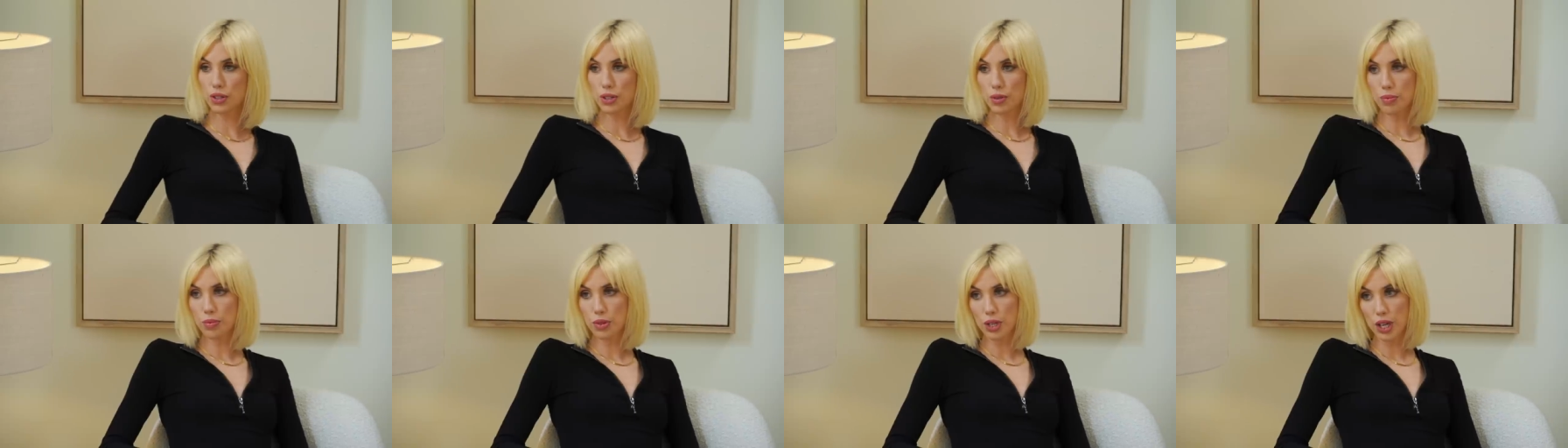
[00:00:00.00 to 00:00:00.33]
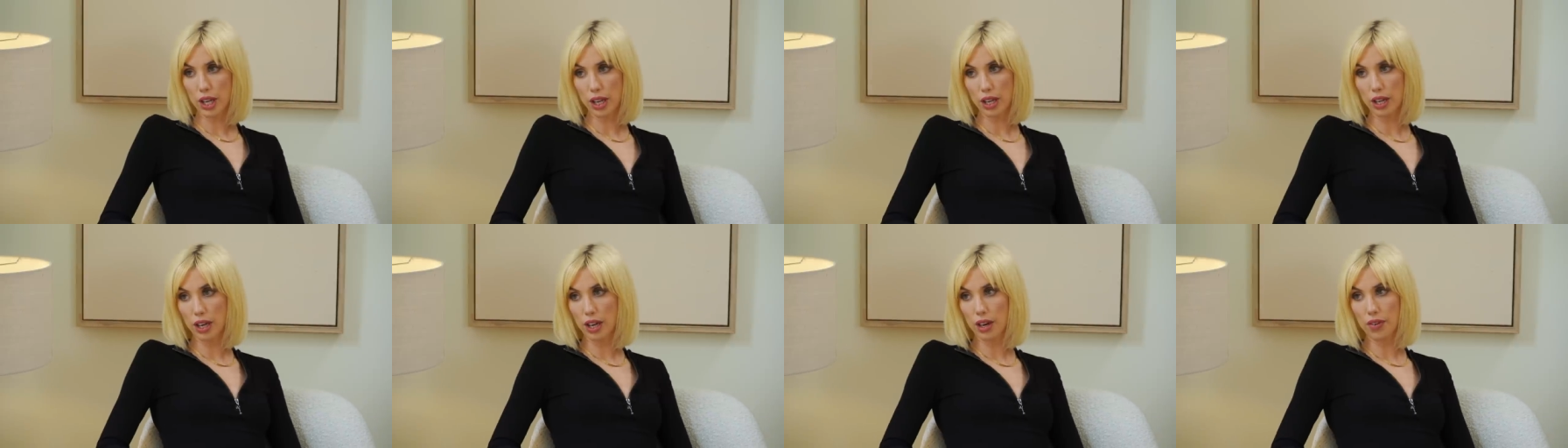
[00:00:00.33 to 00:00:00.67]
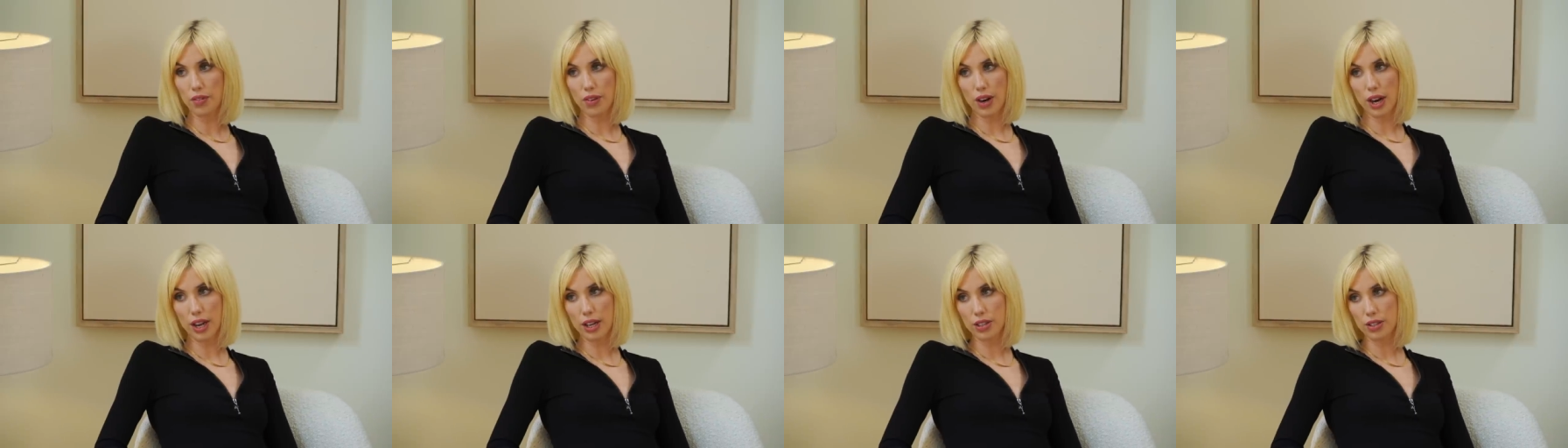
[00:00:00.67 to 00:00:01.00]
some chicken and
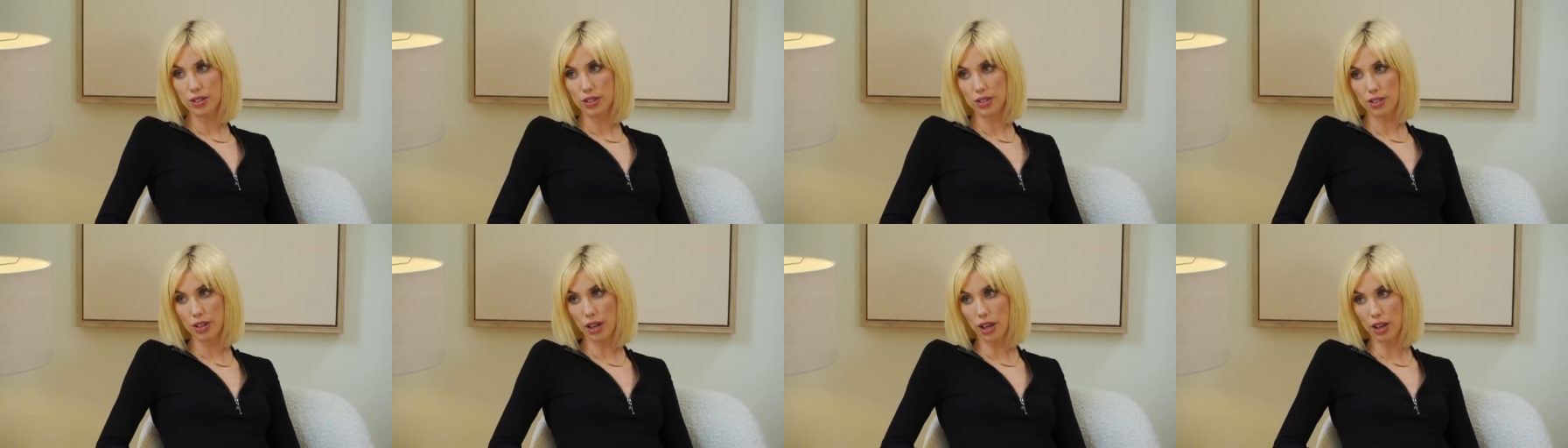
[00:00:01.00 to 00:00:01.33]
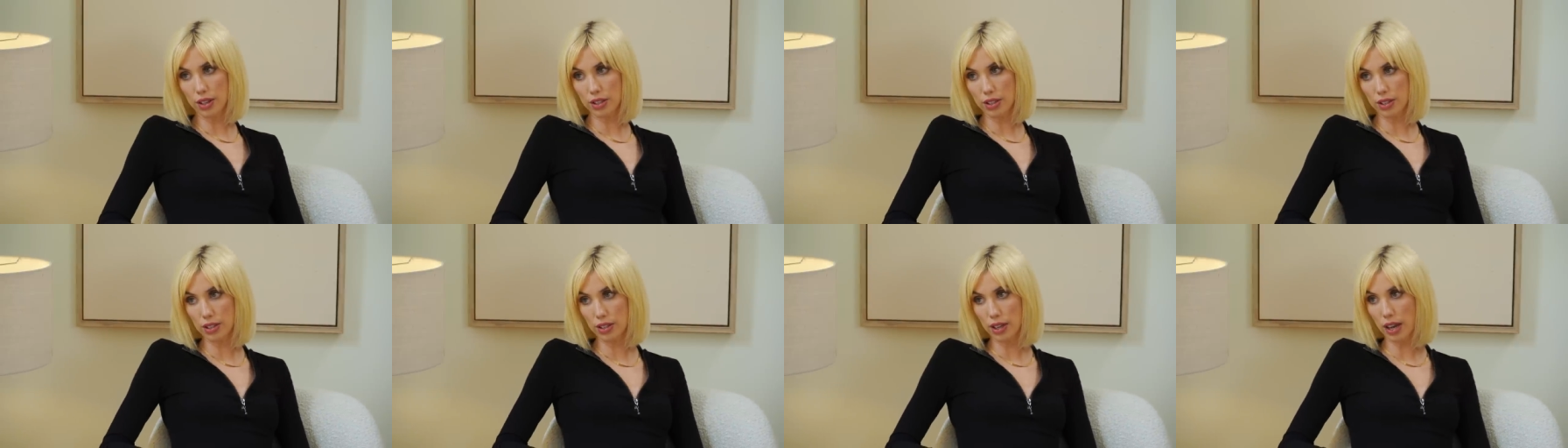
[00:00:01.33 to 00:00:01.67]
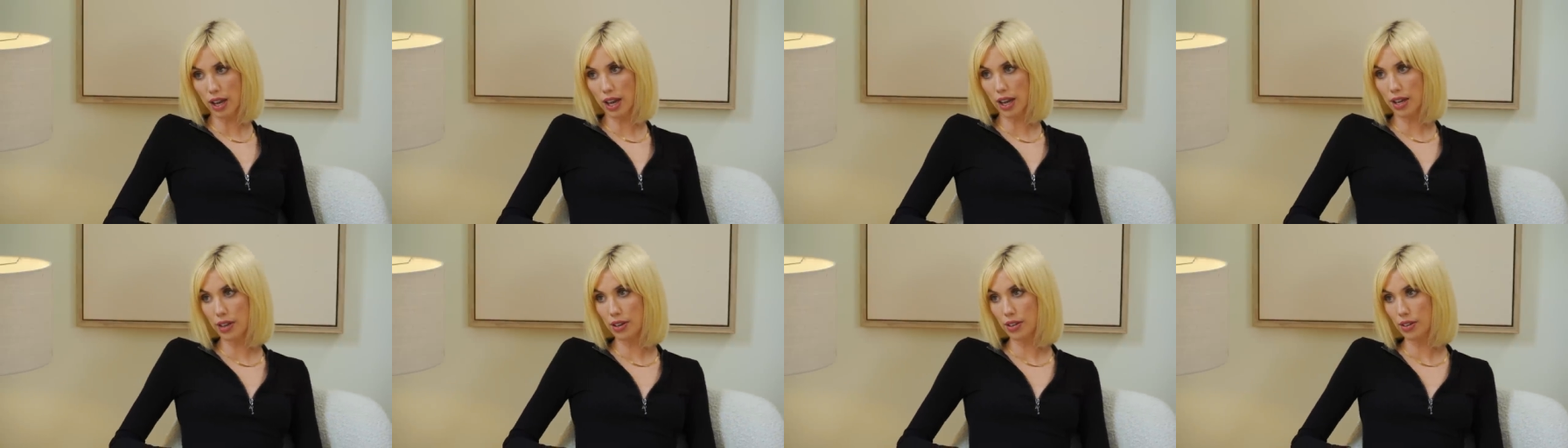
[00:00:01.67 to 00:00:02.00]
rice on the
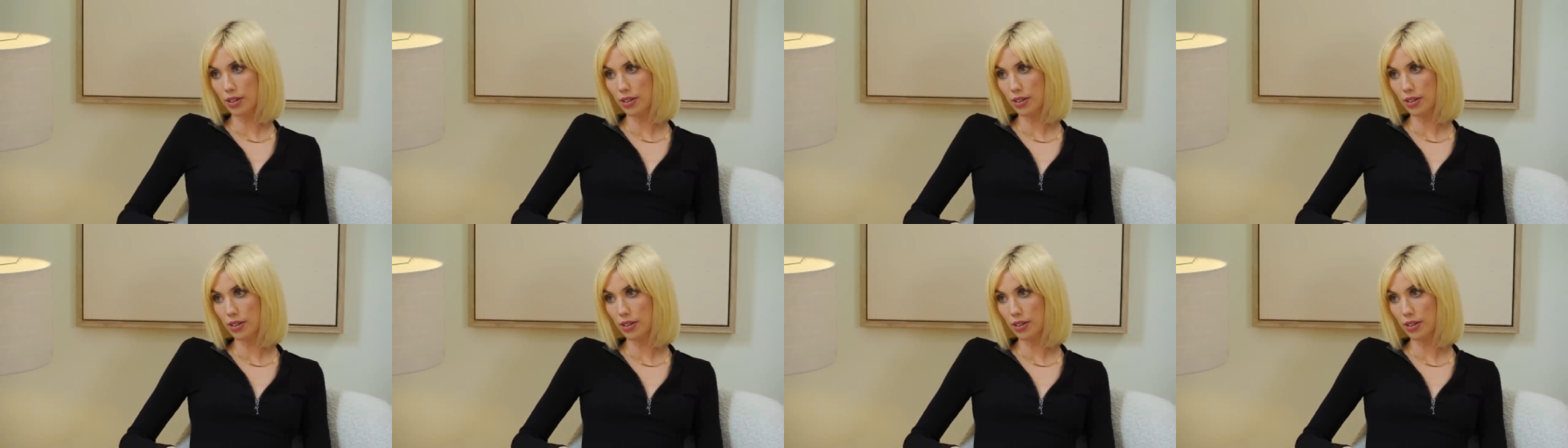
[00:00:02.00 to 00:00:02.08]
side